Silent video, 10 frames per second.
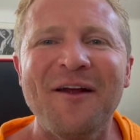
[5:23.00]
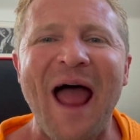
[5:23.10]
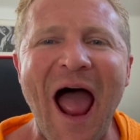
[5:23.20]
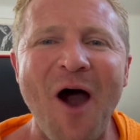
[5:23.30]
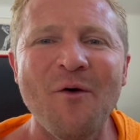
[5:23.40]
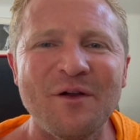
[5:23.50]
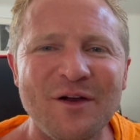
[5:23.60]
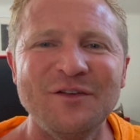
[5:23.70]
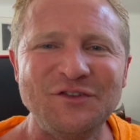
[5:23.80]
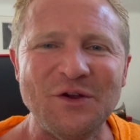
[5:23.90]
how
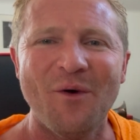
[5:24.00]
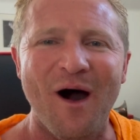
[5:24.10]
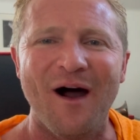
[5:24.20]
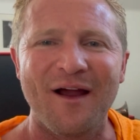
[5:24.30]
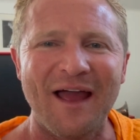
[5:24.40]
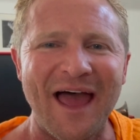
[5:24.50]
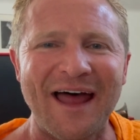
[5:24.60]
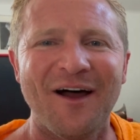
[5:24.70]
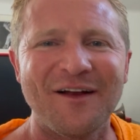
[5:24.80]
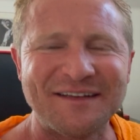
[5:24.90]
good you are
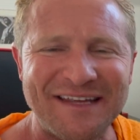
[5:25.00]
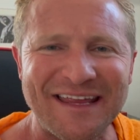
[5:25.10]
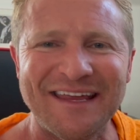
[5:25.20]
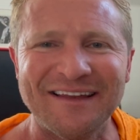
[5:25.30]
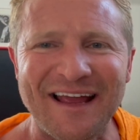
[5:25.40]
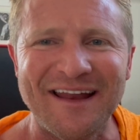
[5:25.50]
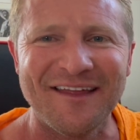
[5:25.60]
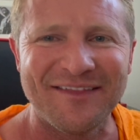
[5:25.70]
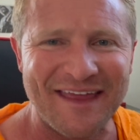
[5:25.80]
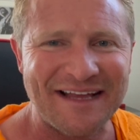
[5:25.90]
at
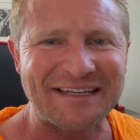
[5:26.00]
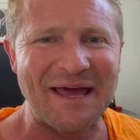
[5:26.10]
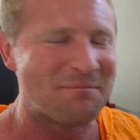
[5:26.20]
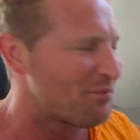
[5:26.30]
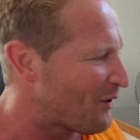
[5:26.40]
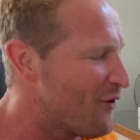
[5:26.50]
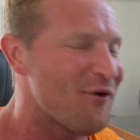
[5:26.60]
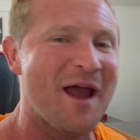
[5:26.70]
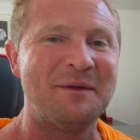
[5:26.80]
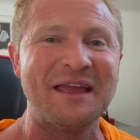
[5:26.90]
articulating things and
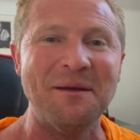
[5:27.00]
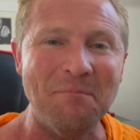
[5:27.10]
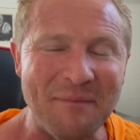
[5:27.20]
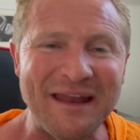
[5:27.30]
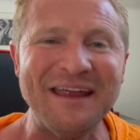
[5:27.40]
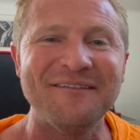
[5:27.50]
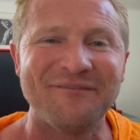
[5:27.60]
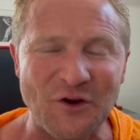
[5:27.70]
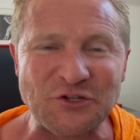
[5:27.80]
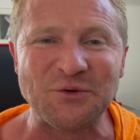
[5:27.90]
programming MIDI
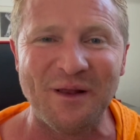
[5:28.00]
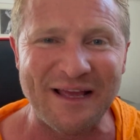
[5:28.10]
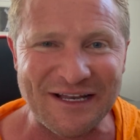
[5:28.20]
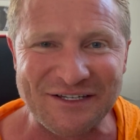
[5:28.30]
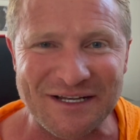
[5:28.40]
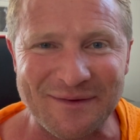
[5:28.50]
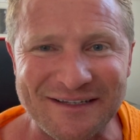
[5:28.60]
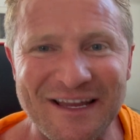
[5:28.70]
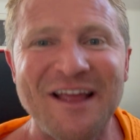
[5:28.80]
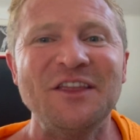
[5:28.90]
virtual
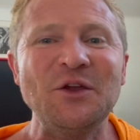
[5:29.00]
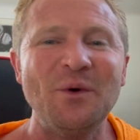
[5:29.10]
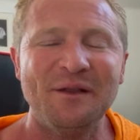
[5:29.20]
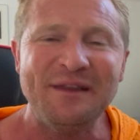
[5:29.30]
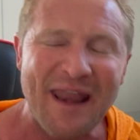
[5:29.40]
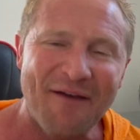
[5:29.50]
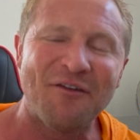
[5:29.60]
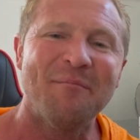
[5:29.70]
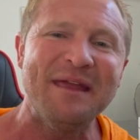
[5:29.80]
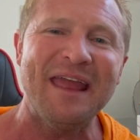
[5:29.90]
instruments, you will
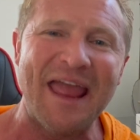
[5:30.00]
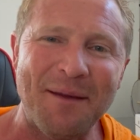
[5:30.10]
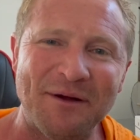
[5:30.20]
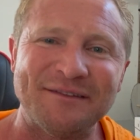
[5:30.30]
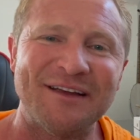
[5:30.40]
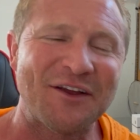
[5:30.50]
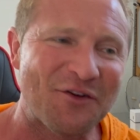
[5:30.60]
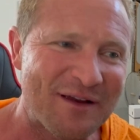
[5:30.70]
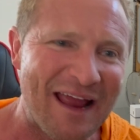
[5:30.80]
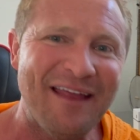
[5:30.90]
never be able to
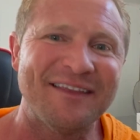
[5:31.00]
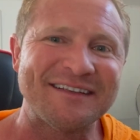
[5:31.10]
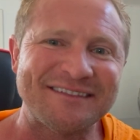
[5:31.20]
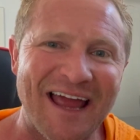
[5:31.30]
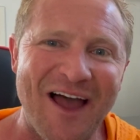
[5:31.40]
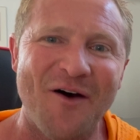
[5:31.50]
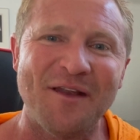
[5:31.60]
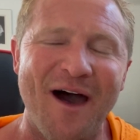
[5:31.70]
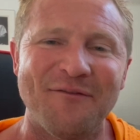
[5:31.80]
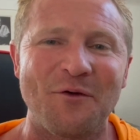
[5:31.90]
create the
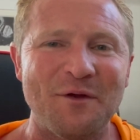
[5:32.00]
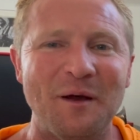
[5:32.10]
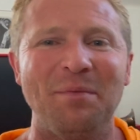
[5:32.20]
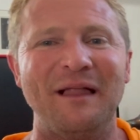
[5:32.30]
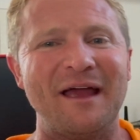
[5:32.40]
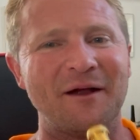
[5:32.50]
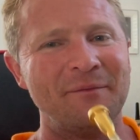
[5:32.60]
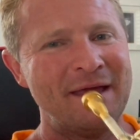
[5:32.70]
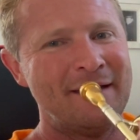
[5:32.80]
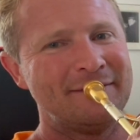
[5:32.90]
sound of a real player.
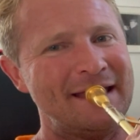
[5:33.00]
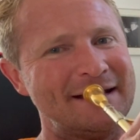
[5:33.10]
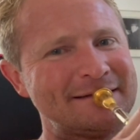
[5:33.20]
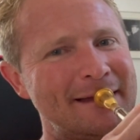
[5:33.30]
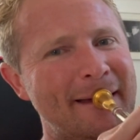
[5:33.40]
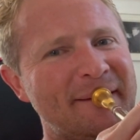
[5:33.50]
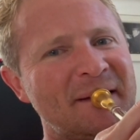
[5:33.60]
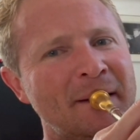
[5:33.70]
Things like